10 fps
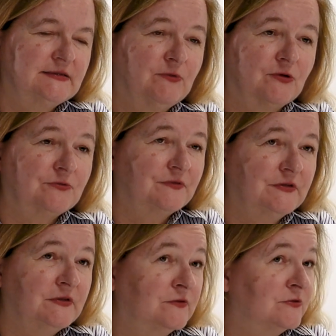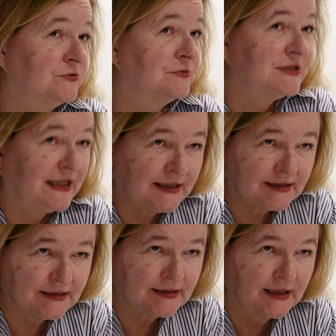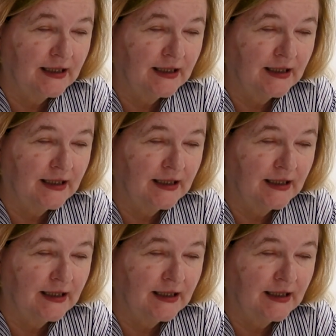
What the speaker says: democracy is under attack.